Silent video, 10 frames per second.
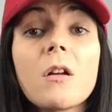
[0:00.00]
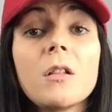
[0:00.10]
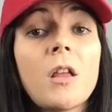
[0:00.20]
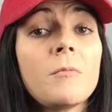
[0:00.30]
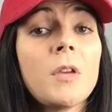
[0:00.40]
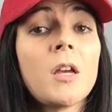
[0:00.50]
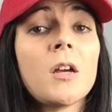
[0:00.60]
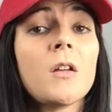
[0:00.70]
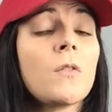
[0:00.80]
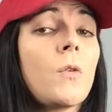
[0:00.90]

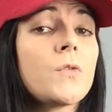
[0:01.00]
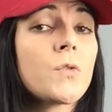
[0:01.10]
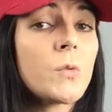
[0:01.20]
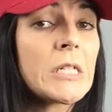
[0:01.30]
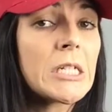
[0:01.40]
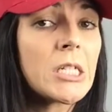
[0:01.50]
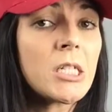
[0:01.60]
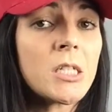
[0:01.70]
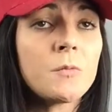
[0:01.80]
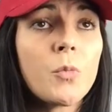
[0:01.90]
Colombia, and Costa
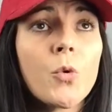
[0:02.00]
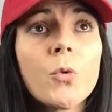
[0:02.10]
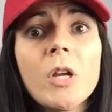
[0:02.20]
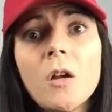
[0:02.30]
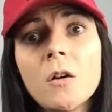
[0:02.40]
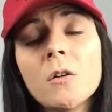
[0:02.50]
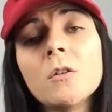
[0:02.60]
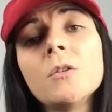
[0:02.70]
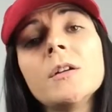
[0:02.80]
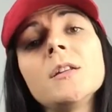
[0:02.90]
Rica, and Puerto
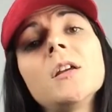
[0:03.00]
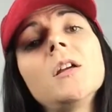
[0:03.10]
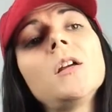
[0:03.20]
Rico, and